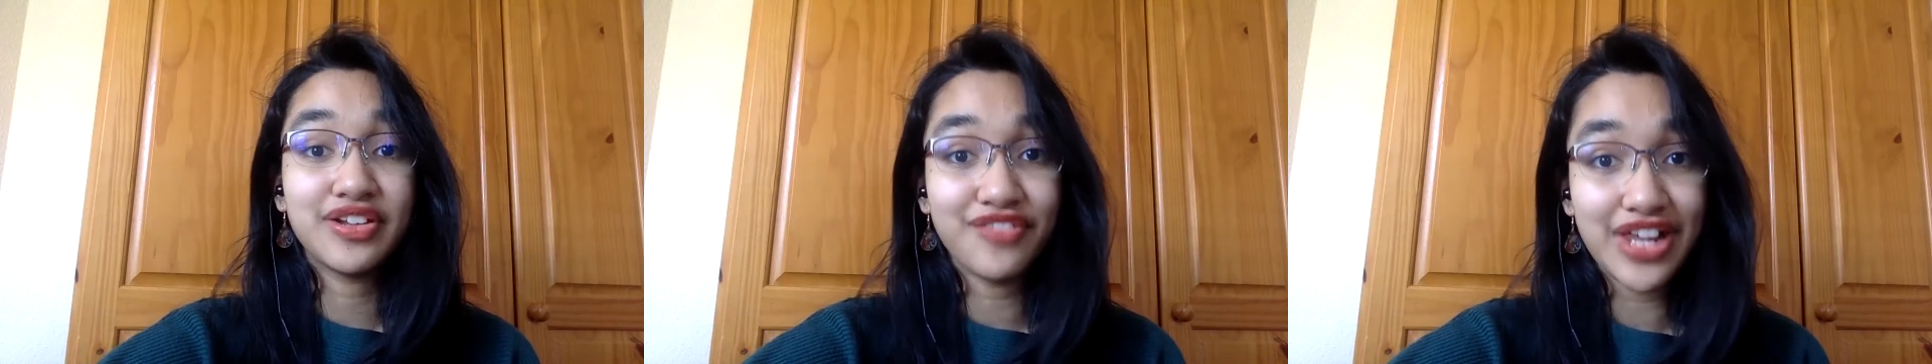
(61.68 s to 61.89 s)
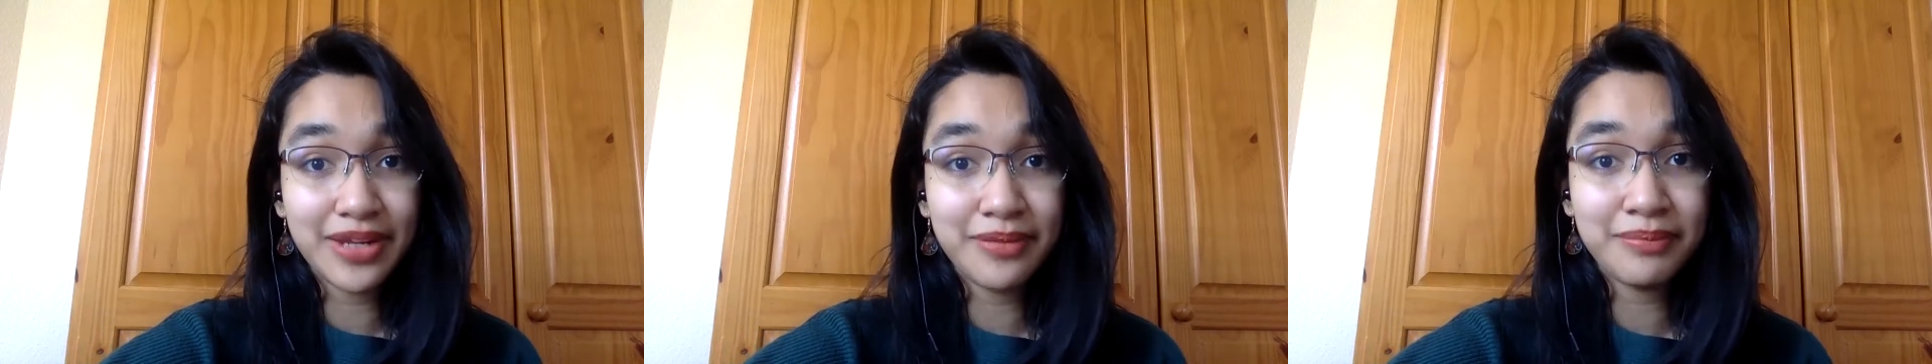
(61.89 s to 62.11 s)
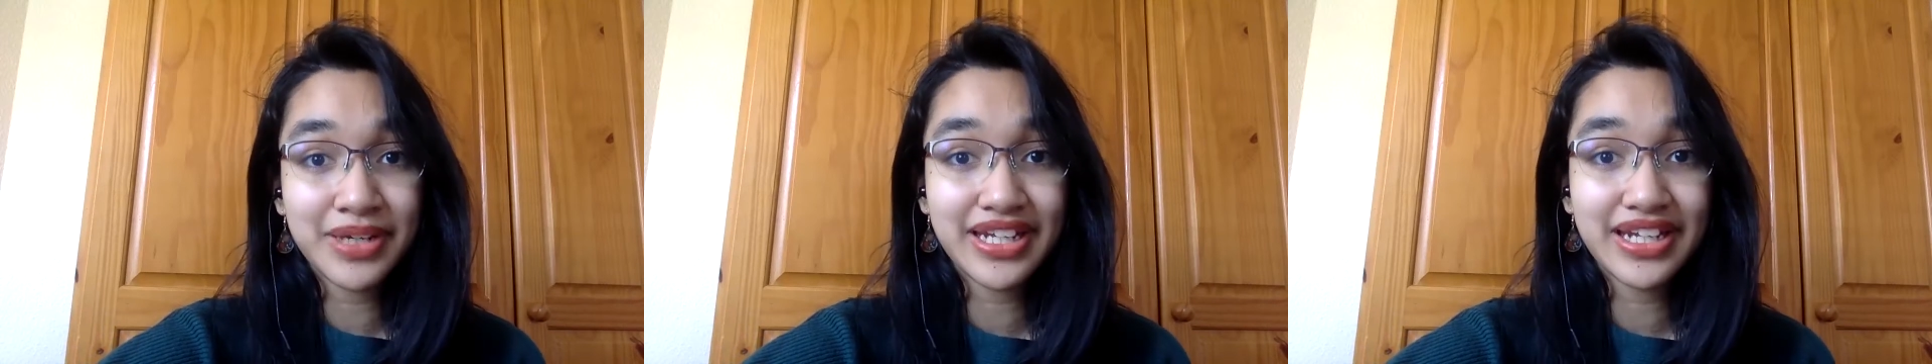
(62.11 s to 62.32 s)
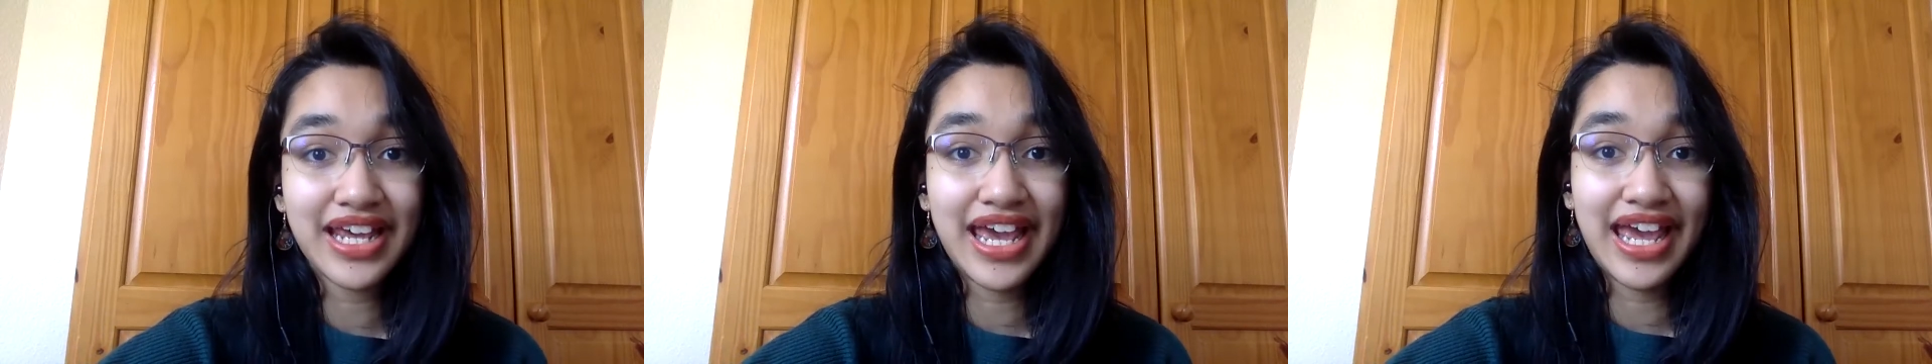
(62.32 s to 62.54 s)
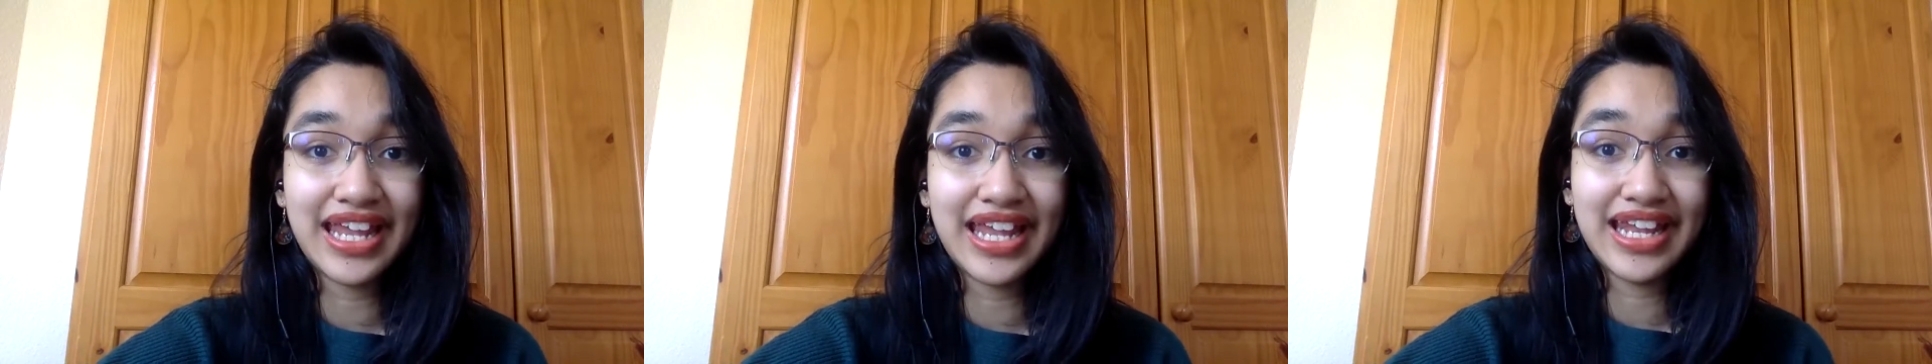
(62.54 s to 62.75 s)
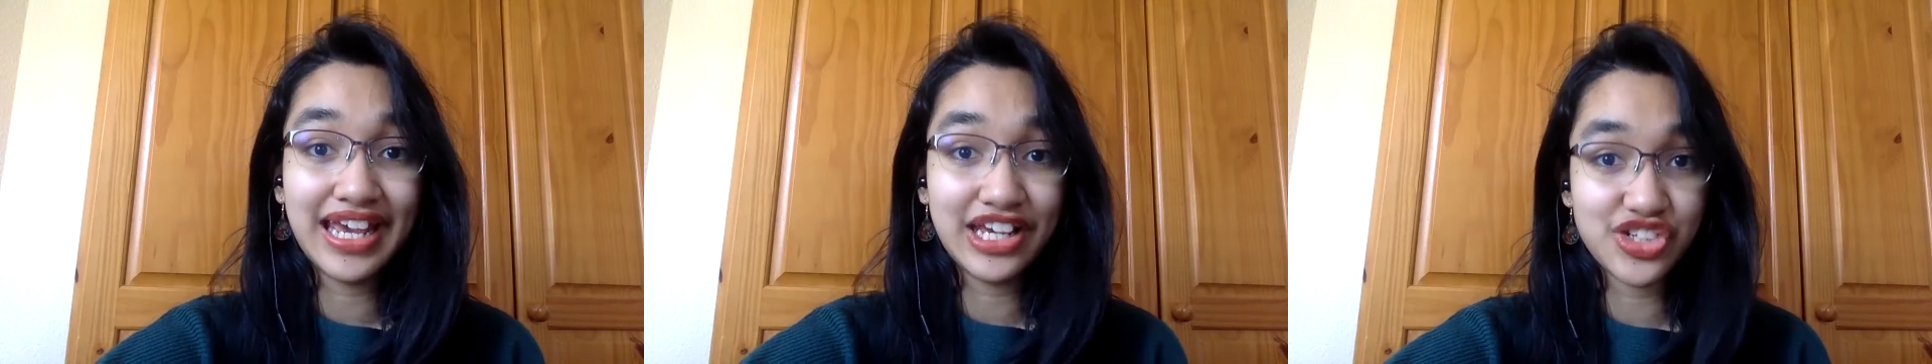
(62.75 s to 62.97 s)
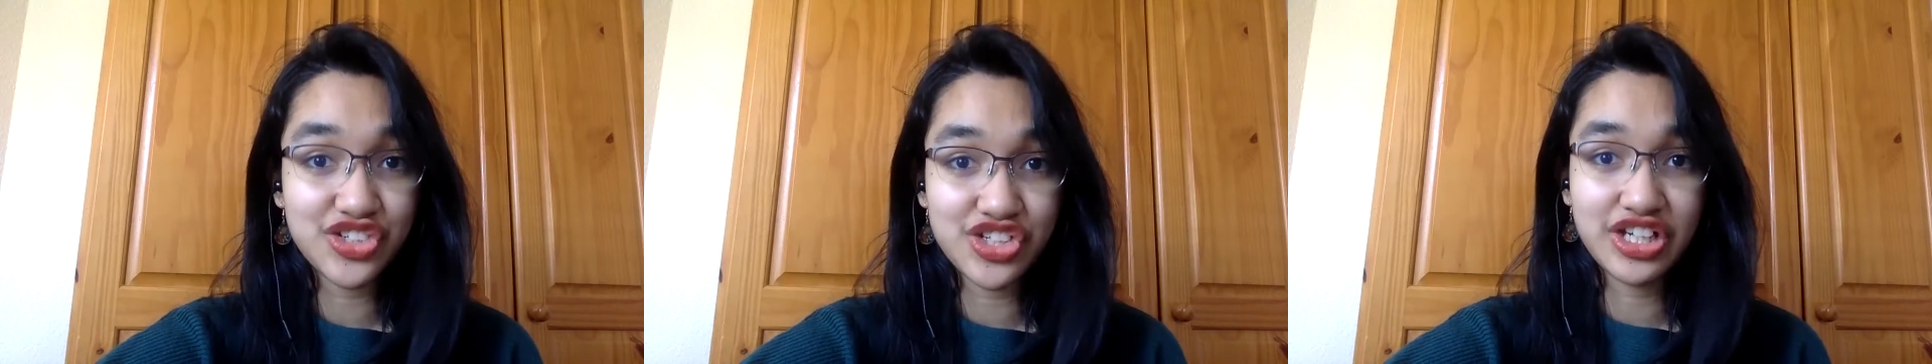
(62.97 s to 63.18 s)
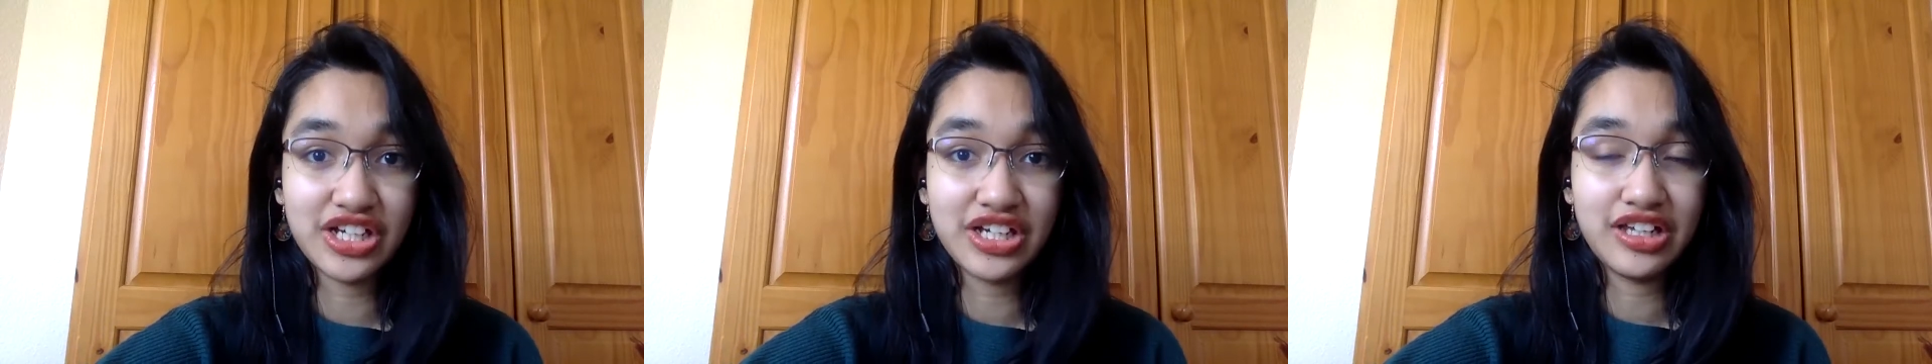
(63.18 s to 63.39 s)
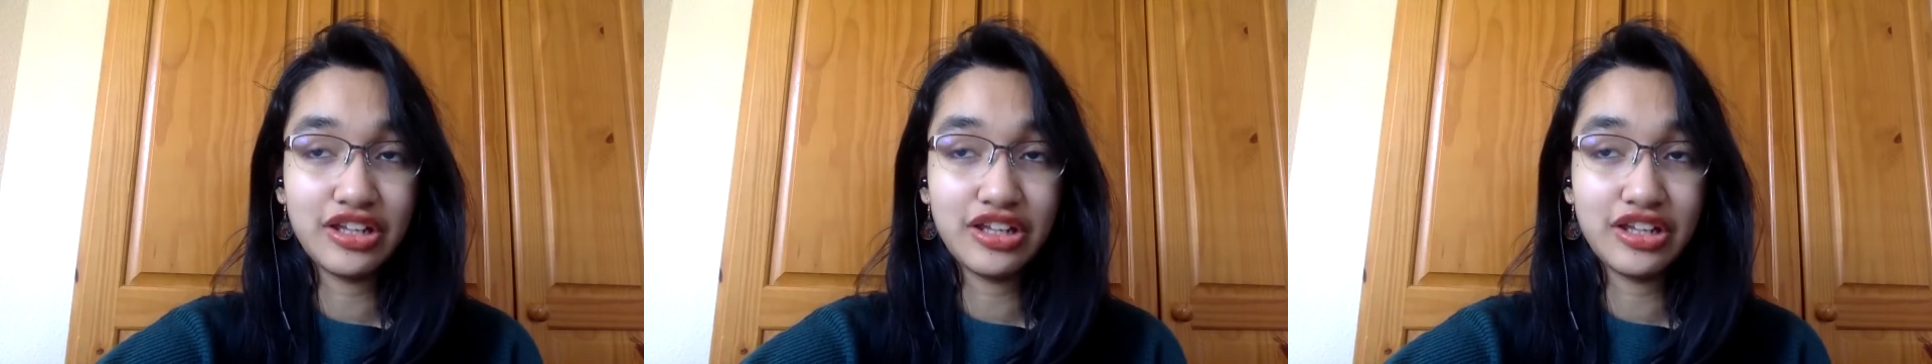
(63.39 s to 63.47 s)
development and Asia